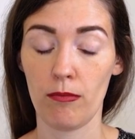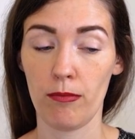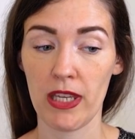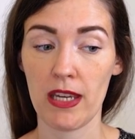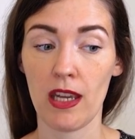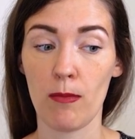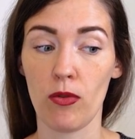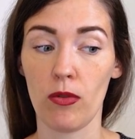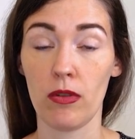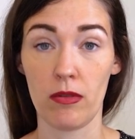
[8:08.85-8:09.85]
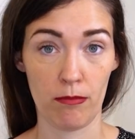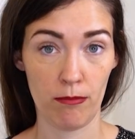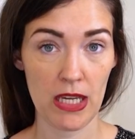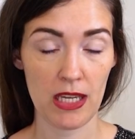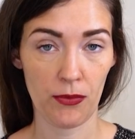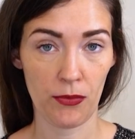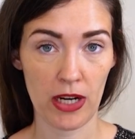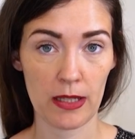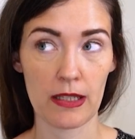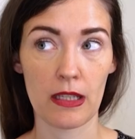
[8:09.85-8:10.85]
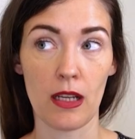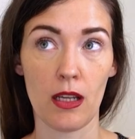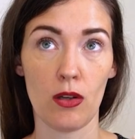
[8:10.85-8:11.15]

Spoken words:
being in France,